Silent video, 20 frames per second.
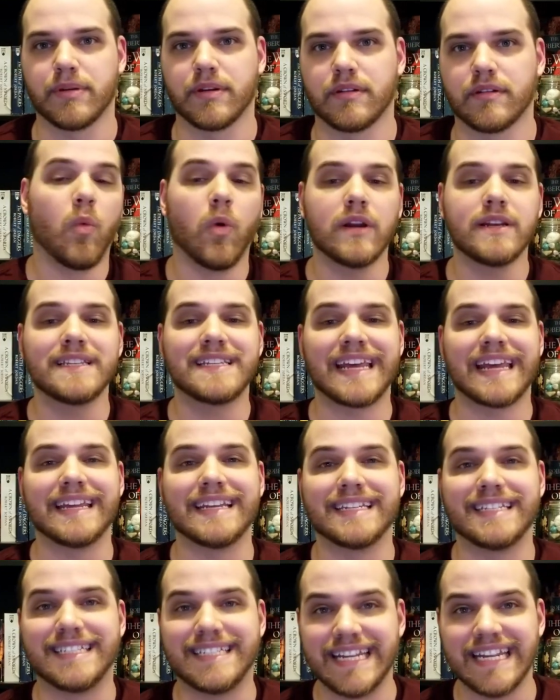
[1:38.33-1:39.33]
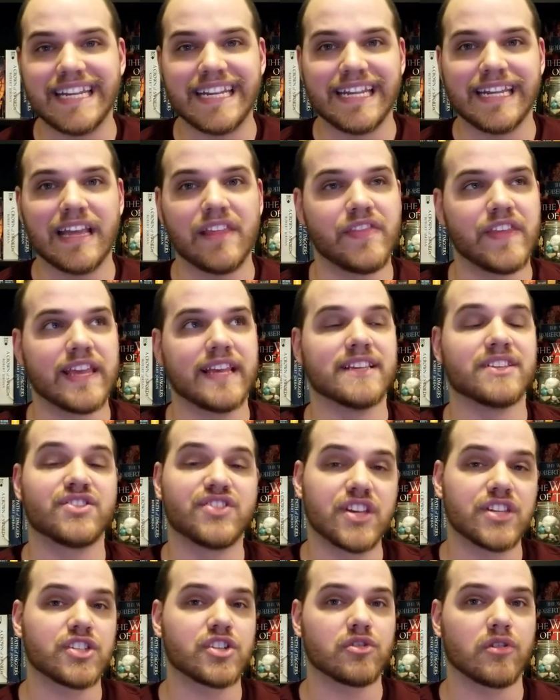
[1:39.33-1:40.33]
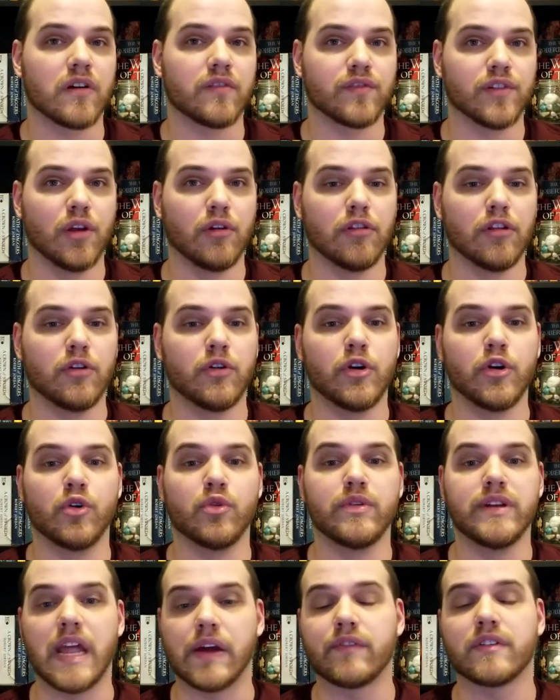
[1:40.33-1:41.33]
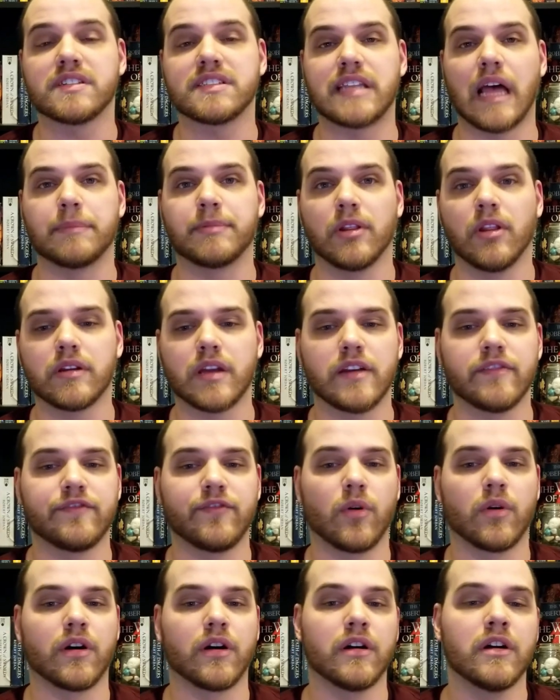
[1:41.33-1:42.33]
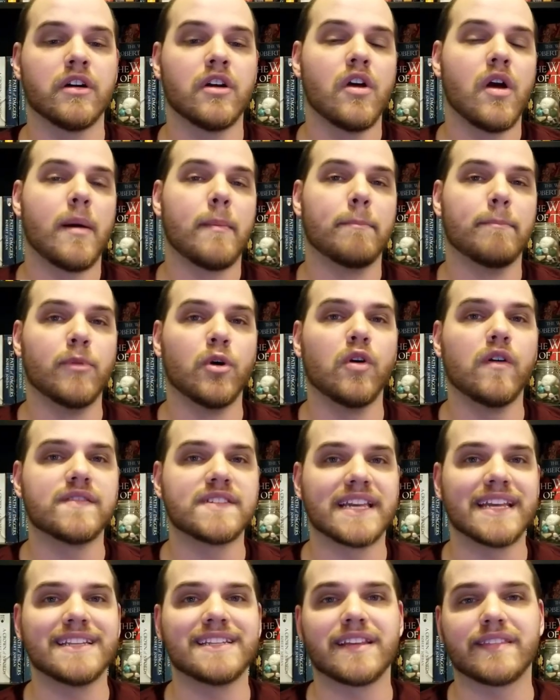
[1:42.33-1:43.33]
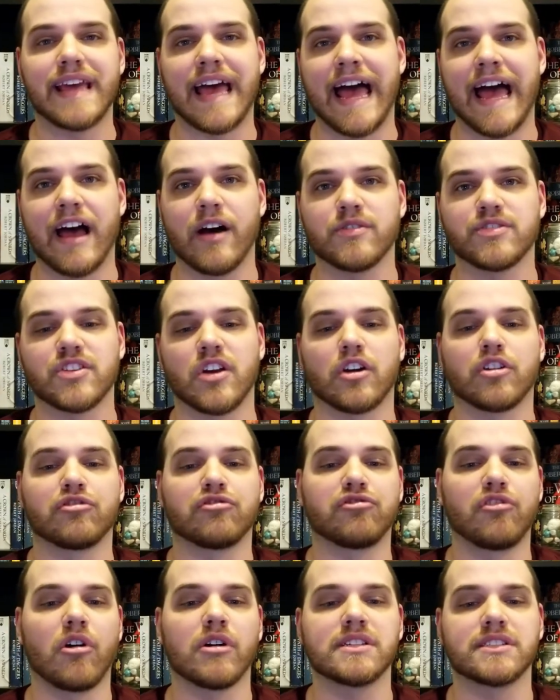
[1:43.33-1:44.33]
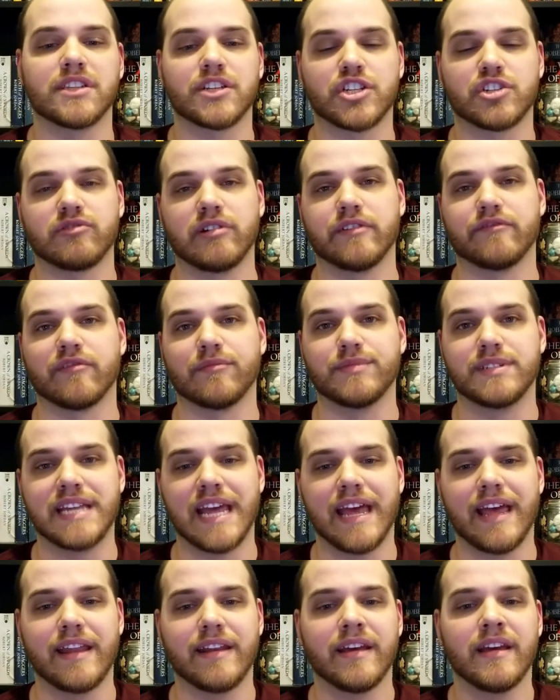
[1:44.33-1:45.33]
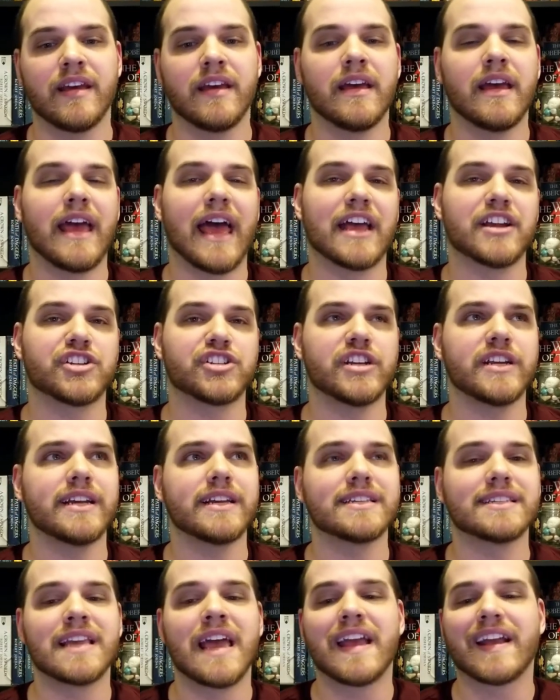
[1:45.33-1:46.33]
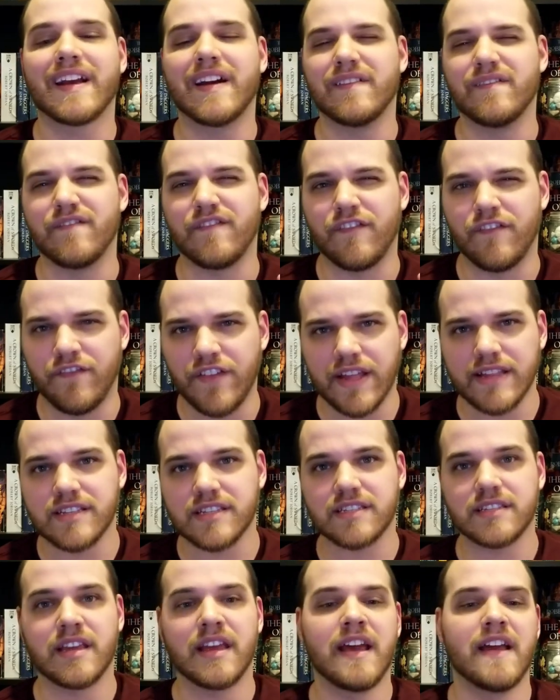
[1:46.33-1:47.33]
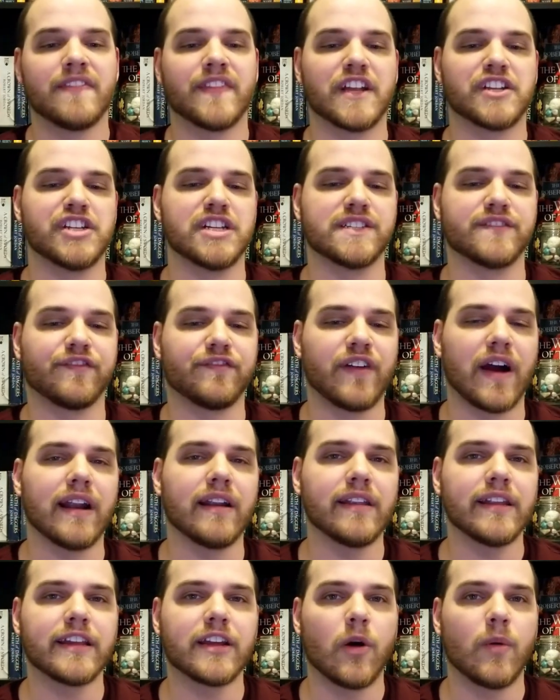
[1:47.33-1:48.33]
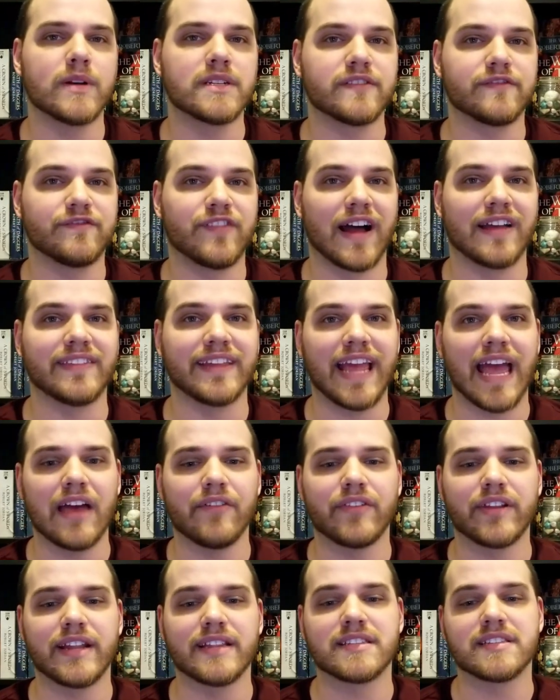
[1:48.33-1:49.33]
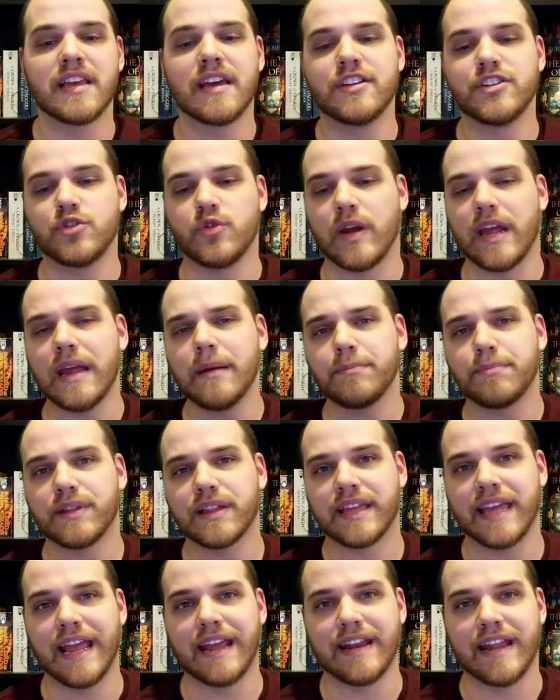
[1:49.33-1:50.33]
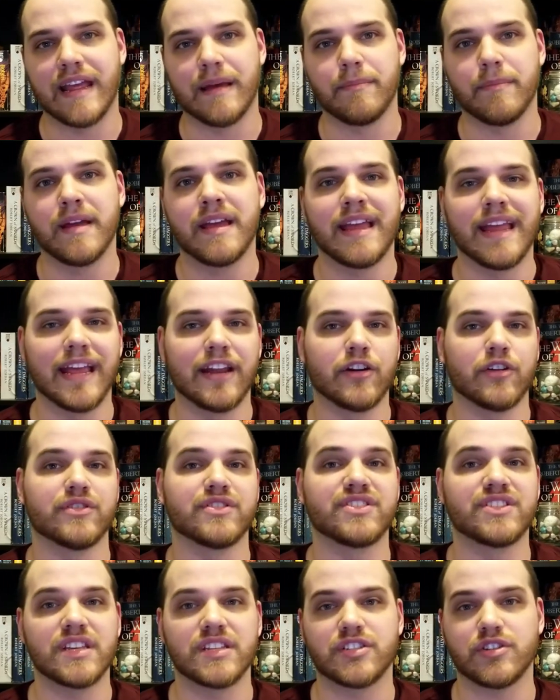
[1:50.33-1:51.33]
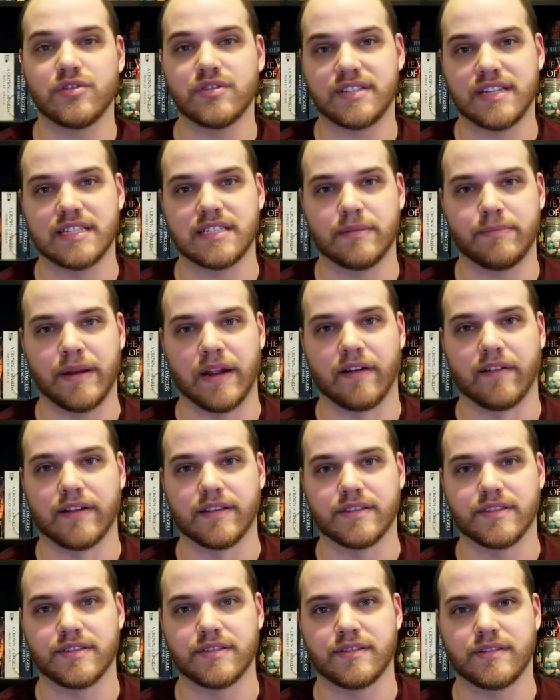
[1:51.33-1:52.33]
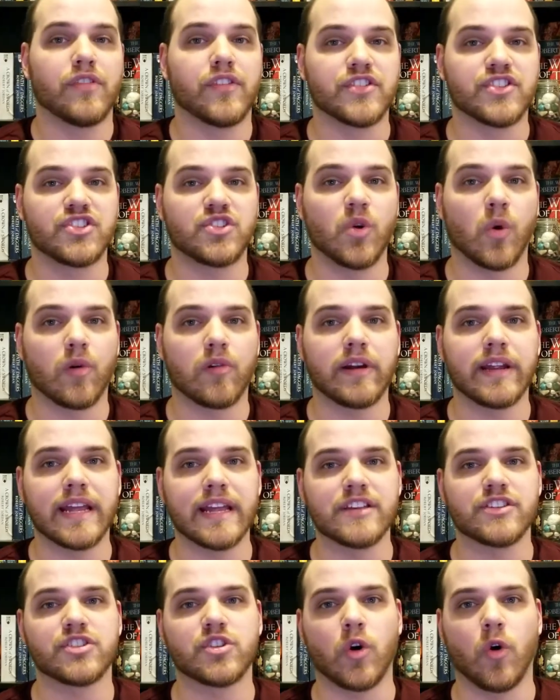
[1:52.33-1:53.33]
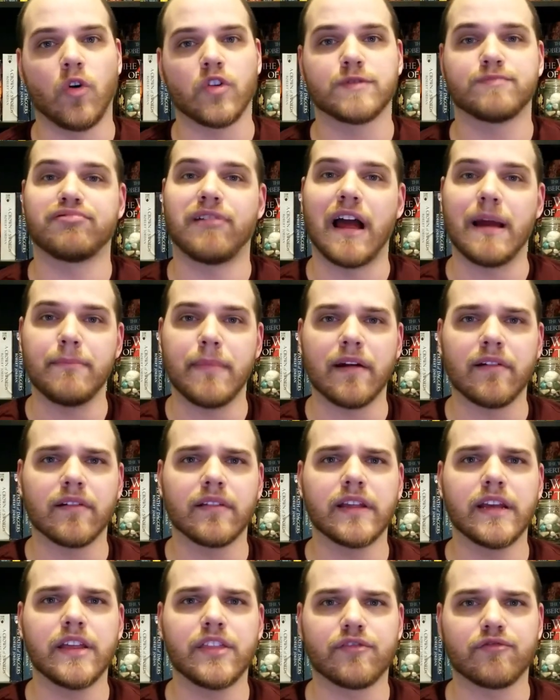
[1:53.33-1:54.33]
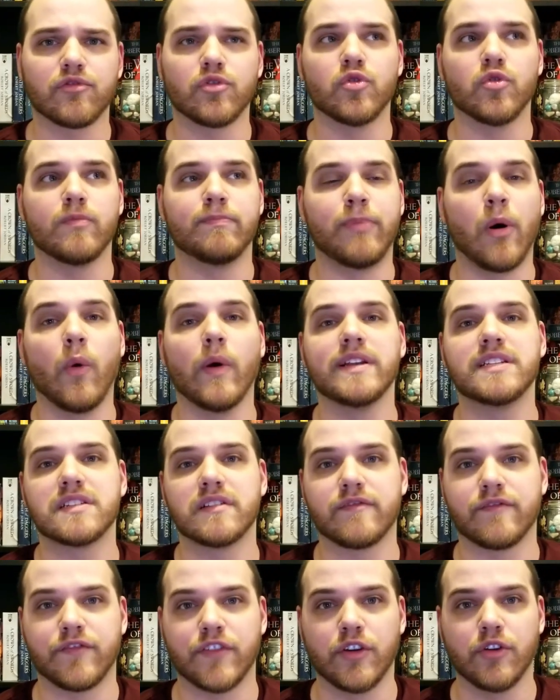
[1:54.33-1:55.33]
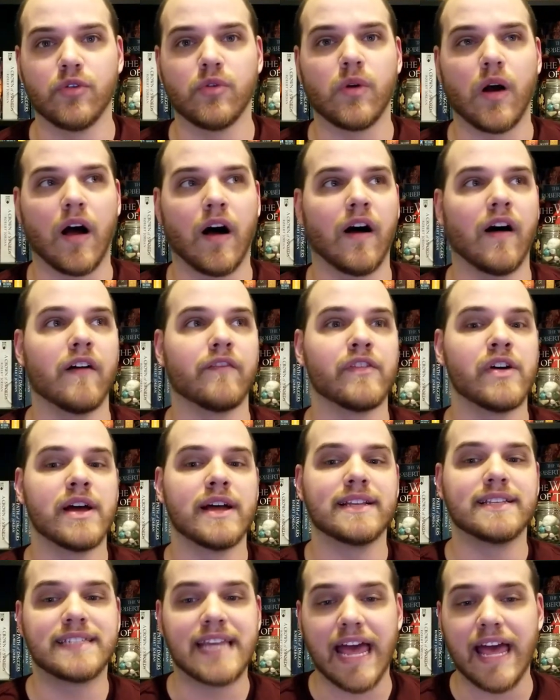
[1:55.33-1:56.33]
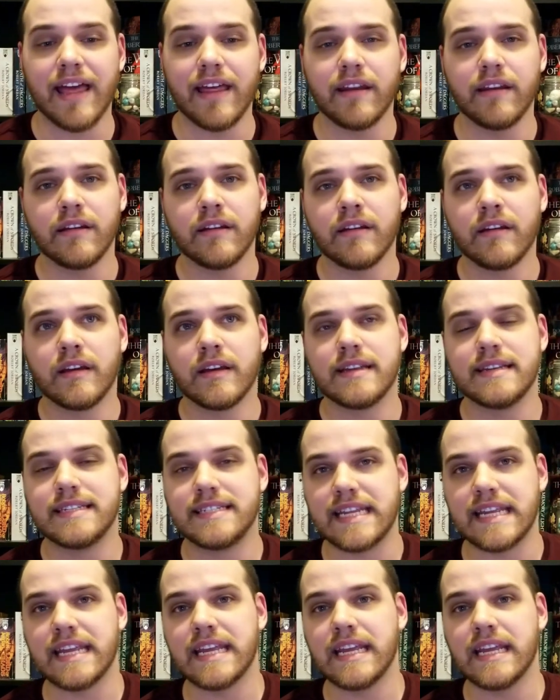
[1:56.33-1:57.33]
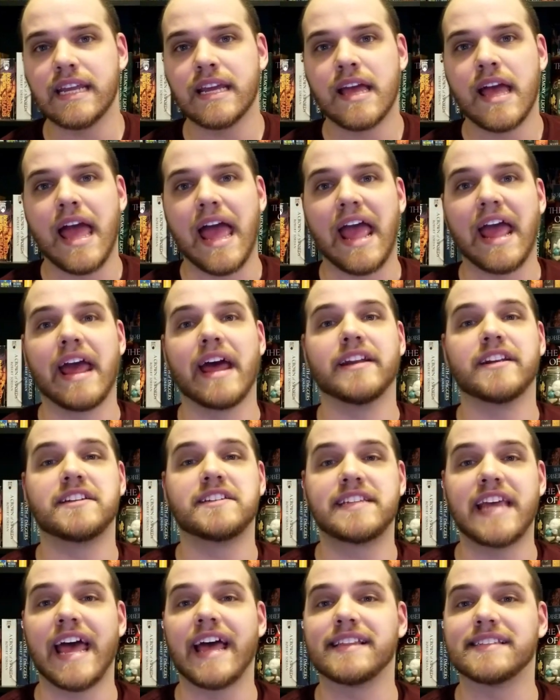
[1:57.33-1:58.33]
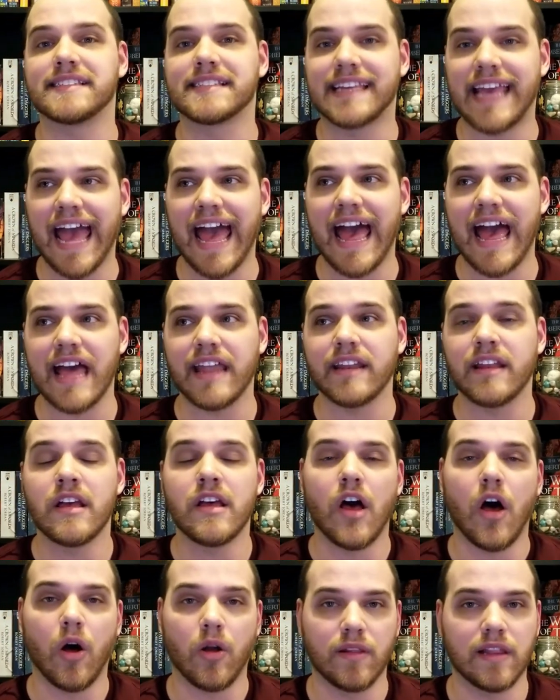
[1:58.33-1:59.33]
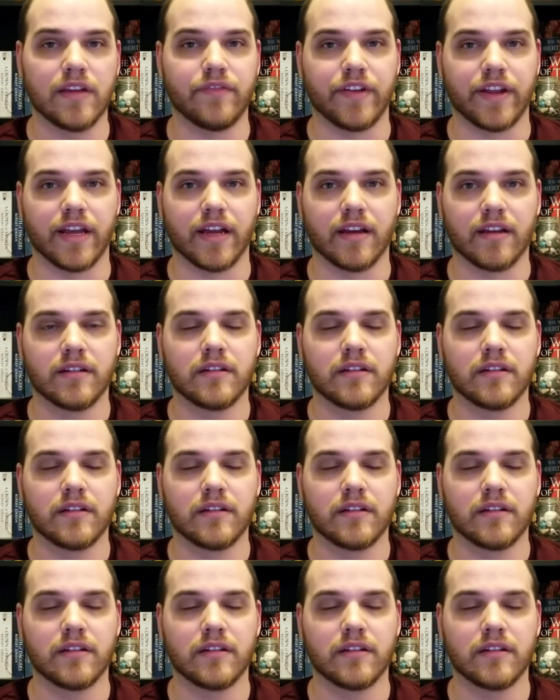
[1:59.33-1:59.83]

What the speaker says: One day, Dee, the sister of Lulu, who never stopped looking for her, moves into the house across the street from Ted, as she is convinced that she's finally going to find the evidence to implicate him in her sister's disappearance. The story is told primarily through points of view of Ted, Dee, and Ted's cat, Olivia.